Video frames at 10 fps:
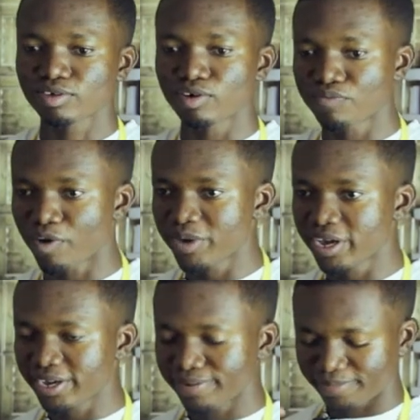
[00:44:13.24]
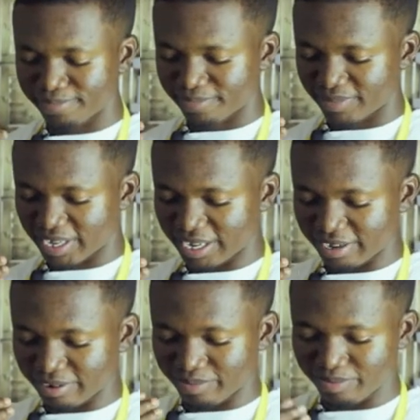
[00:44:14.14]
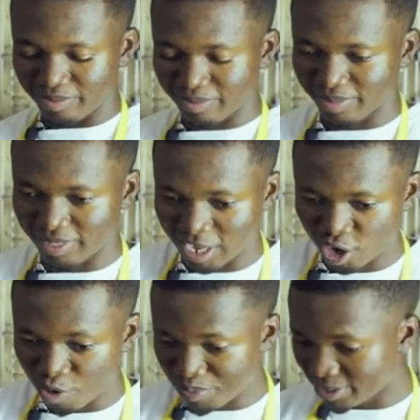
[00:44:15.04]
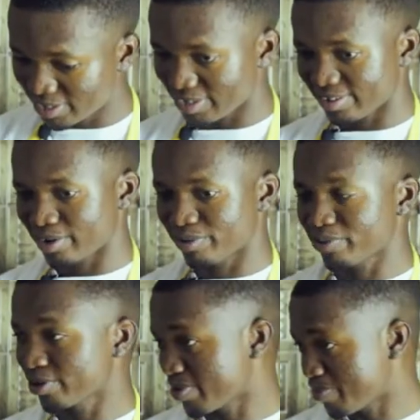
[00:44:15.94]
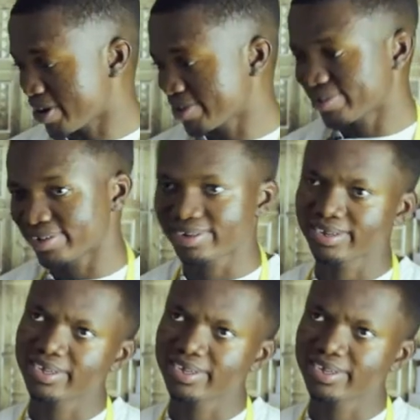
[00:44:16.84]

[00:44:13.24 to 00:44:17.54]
So for me, the computers I started with was my passion.